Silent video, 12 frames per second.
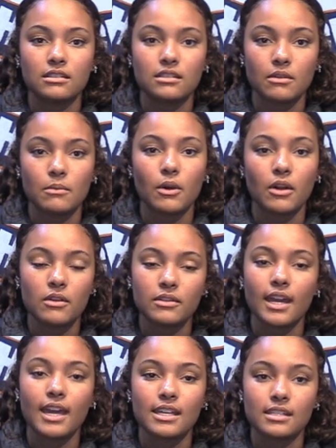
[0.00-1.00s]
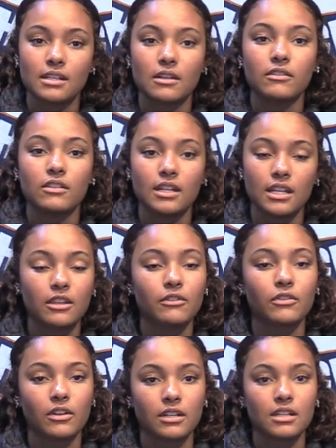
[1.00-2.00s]
tomorrow night at 7 in the
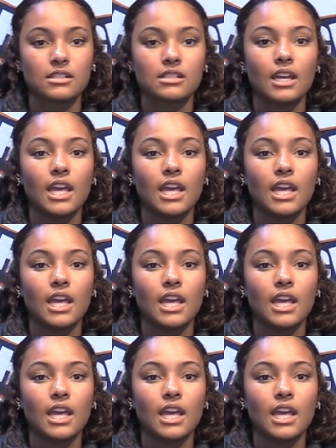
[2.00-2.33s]
Furnace.